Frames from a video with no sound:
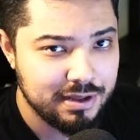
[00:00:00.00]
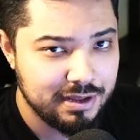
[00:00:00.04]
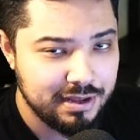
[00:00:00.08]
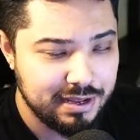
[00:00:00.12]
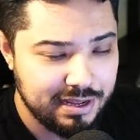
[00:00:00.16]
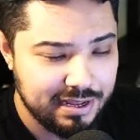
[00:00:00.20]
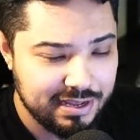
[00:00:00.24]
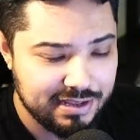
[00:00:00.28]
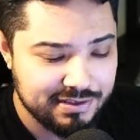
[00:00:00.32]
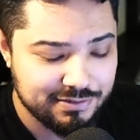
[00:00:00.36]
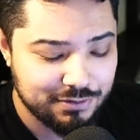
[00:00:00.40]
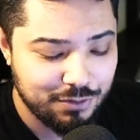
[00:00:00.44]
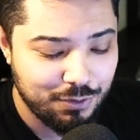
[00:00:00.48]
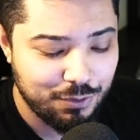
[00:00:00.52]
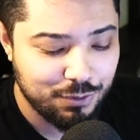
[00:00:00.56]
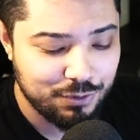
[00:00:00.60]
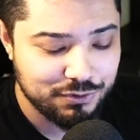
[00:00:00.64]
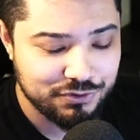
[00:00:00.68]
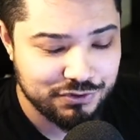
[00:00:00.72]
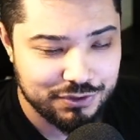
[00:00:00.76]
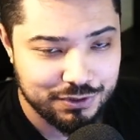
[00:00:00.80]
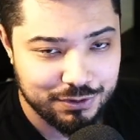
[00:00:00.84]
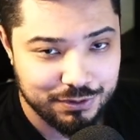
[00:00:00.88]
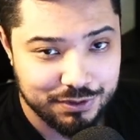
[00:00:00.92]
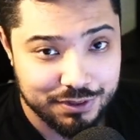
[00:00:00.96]
is
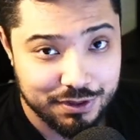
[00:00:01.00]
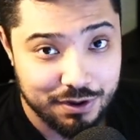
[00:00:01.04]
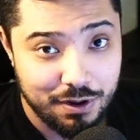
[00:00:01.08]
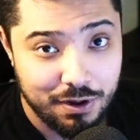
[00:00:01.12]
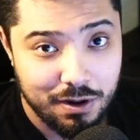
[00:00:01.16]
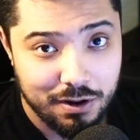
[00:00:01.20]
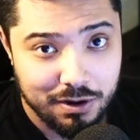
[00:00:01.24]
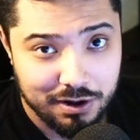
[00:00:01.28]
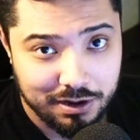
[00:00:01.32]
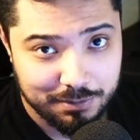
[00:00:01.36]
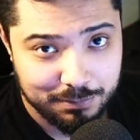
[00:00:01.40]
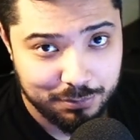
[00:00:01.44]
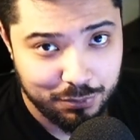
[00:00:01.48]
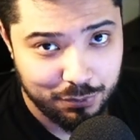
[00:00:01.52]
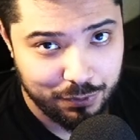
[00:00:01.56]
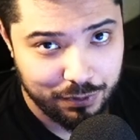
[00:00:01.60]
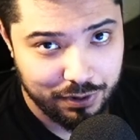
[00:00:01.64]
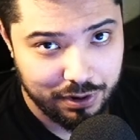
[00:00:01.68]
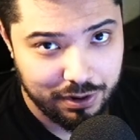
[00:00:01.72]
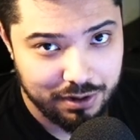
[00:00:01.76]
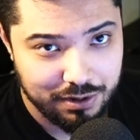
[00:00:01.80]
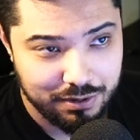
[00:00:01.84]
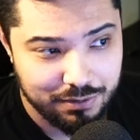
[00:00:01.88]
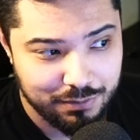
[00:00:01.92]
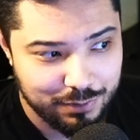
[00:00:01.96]
also the ARC port,
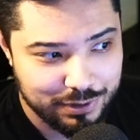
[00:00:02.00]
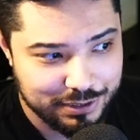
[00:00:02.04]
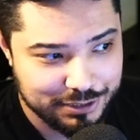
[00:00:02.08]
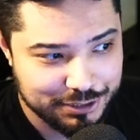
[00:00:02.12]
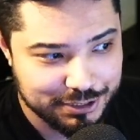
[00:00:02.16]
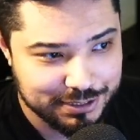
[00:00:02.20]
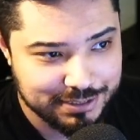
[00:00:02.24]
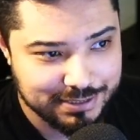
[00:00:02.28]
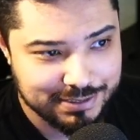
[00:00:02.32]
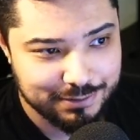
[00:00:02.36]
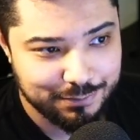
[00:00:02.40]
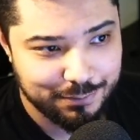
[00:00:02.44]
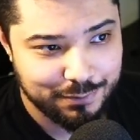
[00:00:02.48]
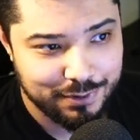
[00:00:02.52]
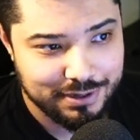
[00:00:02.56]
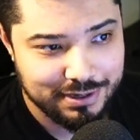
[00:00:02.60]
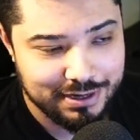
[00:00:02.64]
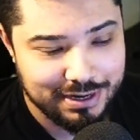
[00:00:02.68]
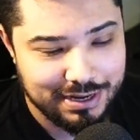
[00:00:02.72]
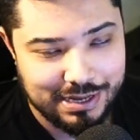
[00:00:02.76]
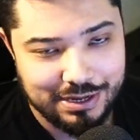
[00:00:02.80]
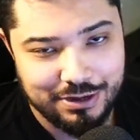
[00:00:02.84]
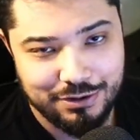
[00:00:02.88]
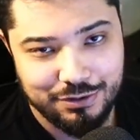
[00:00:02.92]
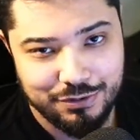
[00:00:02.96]
which is the one that
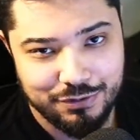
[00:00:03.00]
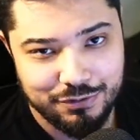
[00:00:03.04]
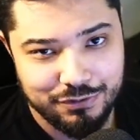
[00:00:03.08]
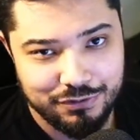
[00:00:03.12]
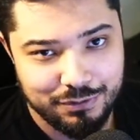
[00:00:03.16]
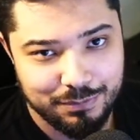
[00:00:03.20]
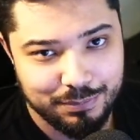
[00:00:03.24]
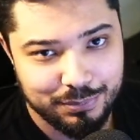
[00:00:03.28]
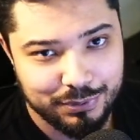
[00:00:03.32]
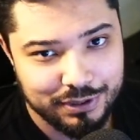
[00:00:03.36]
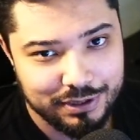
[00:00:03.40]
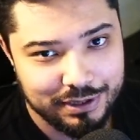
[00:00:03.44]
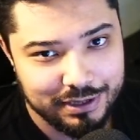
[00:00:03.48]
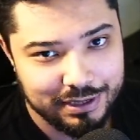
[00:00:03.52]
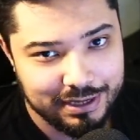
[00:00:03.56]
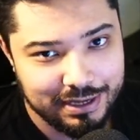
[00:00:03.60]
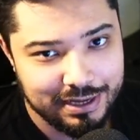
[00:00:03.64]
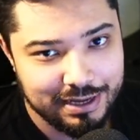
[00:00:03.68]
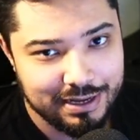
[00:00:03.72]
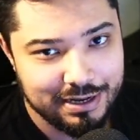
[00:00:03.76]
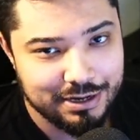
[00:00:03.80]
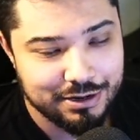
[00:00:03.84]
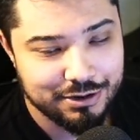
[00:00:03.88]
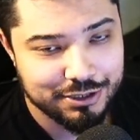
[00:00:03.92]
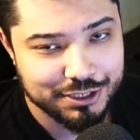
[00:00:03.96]
you use to plug
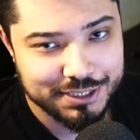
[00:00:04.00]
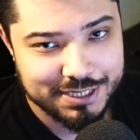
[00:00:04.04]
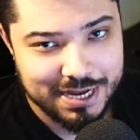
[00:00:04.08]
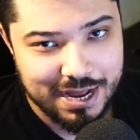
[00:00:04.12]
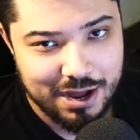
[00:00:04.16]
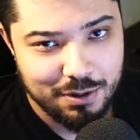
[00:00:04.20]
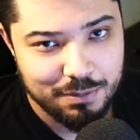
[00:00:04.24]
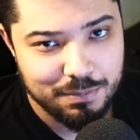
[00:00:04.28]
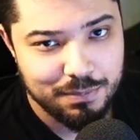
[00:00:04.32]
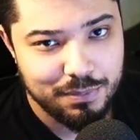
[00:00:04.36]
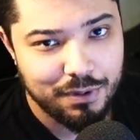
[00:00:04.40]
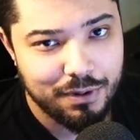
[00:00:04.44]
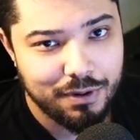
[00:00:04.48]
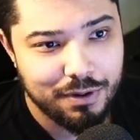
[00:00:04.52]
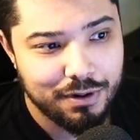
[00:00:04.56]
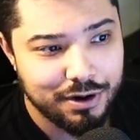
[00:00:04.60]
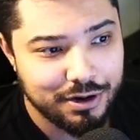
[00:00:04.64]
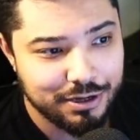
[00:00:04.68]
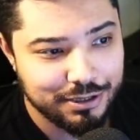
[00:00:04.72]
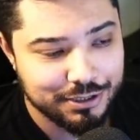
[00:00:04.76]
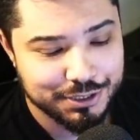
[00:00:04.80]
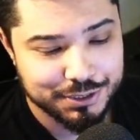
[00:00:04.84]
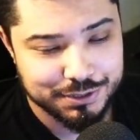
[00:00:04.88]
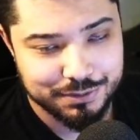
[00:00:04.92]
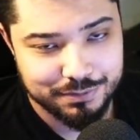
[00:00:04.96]
in your sound bar,
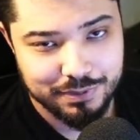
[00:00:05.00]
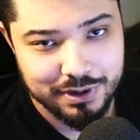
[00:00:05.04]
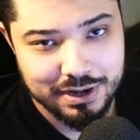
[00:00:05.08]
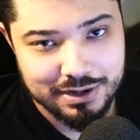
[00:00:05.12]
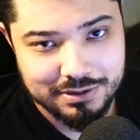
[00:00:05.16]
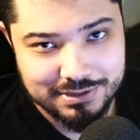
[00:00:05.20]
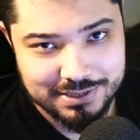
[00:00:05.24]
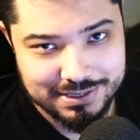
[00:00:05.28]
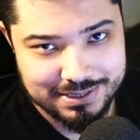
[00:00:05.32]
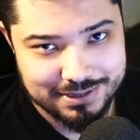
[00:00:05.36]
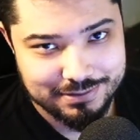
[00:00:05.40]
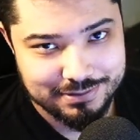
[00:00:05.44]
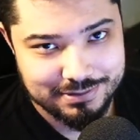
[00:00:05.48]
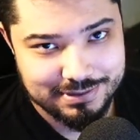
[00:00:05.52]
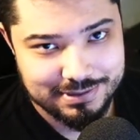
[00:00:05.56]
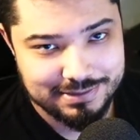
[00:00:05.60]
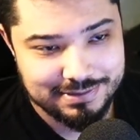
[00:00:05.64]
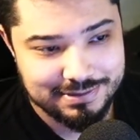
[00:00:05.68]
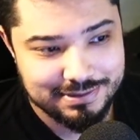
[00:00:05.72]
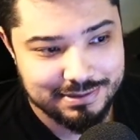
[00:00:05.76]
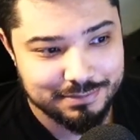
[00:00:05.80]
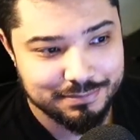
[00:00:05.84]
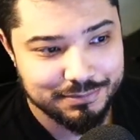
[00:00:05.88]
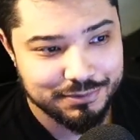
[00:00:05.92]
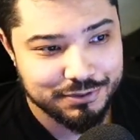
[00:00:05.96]
your surround sound
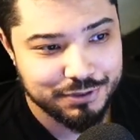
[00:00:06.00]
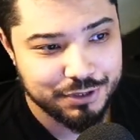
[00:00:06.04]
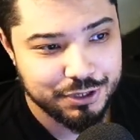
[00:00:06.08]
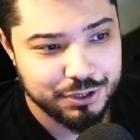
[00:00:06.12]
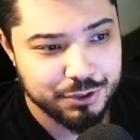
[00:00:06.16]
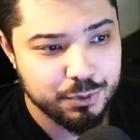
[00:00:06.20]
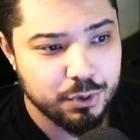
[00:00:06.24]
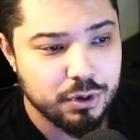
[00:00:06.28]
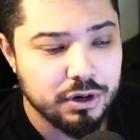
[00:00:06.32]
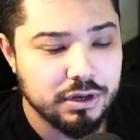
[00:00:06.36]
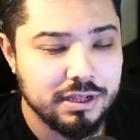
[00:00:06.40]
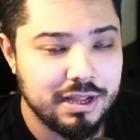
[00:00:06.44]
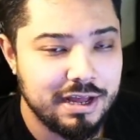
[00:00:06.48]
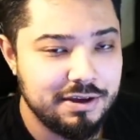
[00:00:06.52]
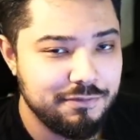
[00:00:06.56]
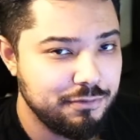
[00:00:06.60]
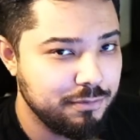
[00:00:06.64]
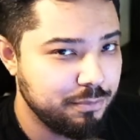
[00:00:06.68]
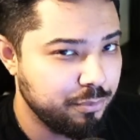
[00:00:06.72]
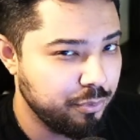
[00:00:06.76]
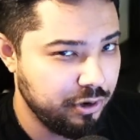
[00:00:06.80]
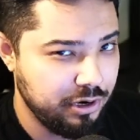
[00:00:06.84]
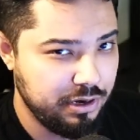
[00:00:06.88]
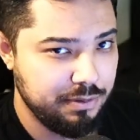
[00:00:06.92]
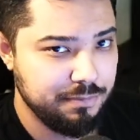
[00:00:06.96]
system. So you are left with
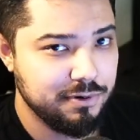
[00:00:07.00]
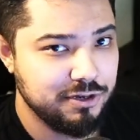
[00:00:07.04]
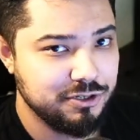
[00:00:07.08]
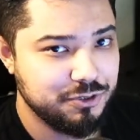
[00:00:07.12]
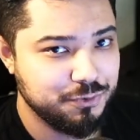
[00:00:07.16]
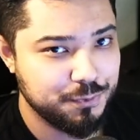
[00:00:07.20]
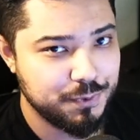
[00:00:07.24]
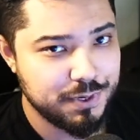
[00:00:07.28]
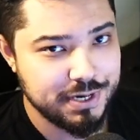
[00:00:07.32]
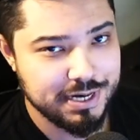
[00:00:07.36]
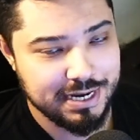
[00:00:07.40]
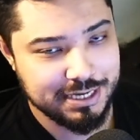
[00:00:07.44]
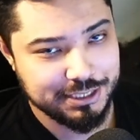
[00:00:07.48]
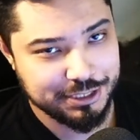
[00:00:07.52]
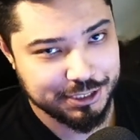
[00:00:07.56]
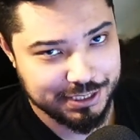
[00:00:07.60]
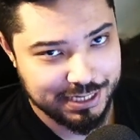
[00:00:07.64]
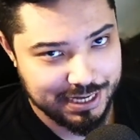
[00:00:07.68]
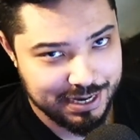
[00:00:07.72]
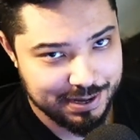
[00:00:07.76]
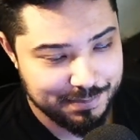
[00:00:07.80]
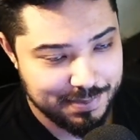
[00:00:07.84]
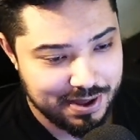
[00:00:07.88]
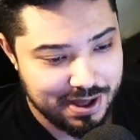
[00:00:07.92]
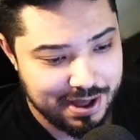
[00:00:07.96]
pretty much one
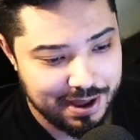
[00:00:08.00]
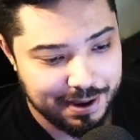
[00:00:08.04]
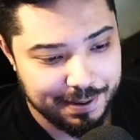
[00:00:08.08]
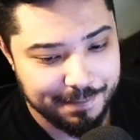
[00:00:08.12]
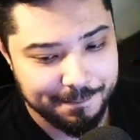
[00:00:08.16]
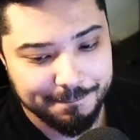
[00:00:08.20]
HDMI.